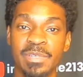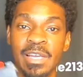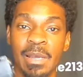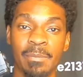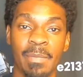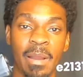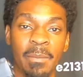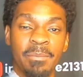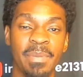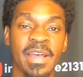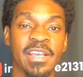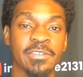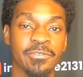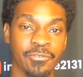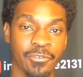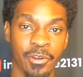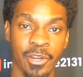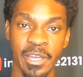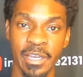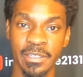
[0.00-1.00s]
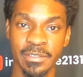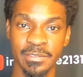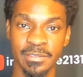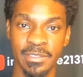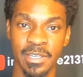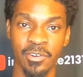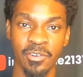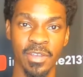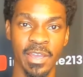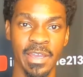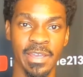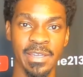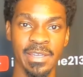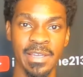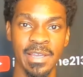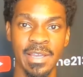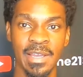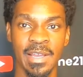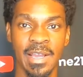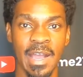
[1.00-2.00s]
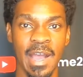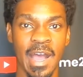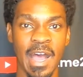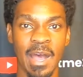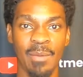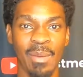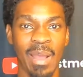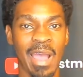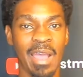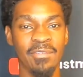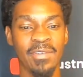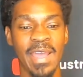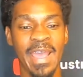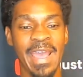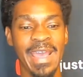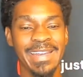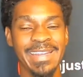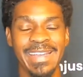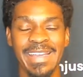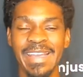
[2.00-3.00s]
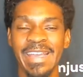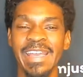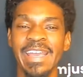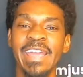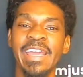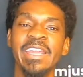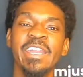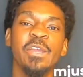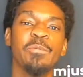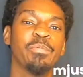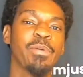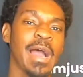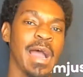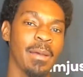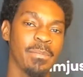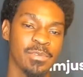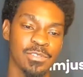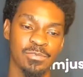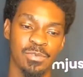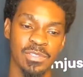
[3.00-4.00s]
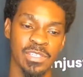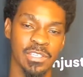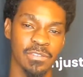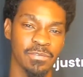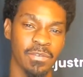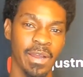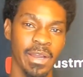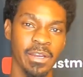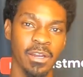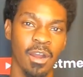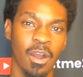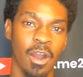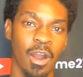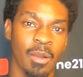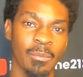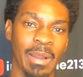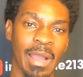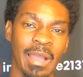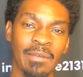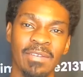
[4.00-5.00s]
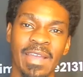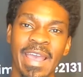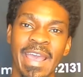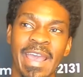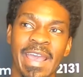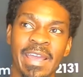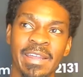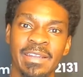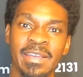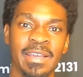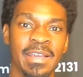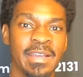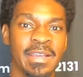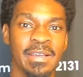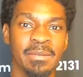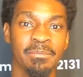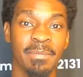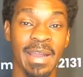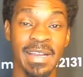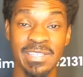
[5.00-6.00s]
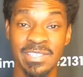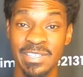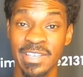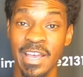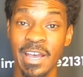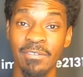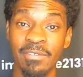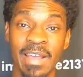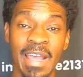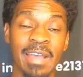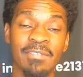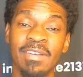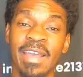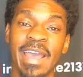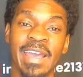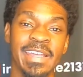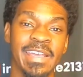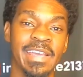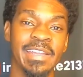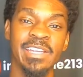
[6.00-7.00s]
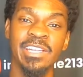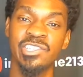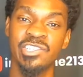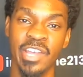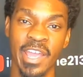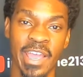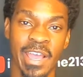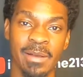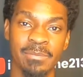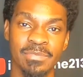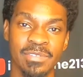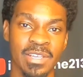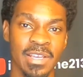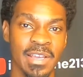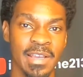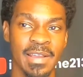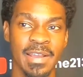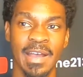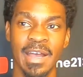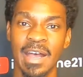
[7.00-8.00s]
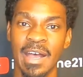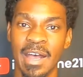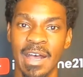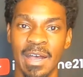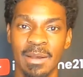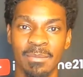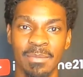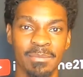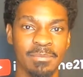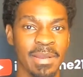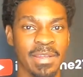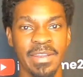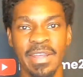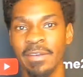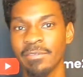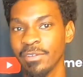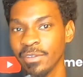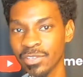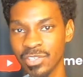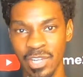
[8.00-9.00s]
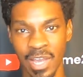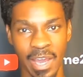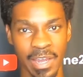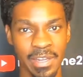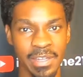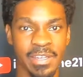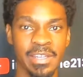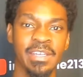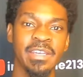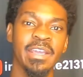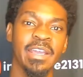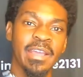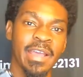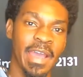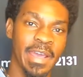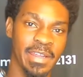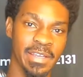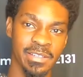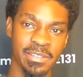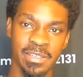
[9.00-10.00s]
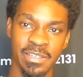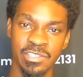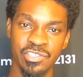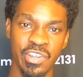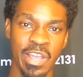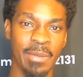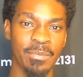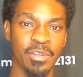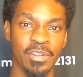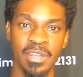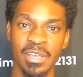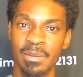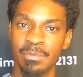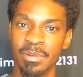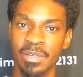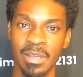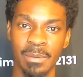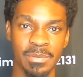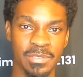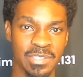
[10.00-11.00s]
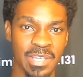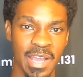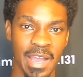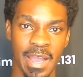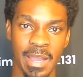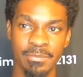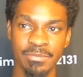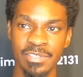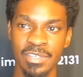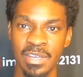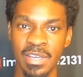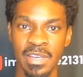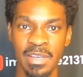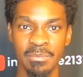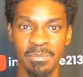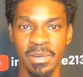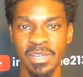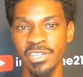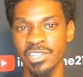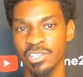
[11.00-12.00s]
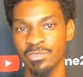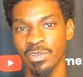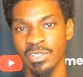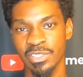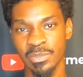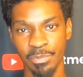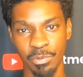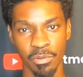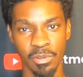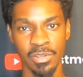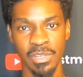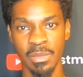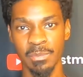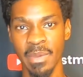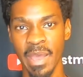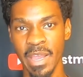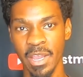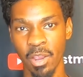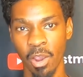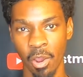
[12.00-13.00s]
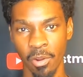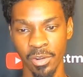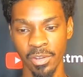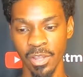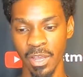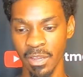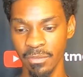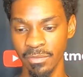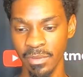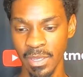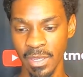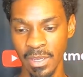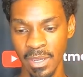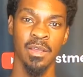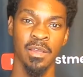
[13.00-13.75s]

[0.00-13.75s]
become my best friend, okay? I haven't had any problems with this firearm. I haven't had any jams. My nephew shot it. He had it jammed on him a couple times, but he just wasn't pulling it back hard enough.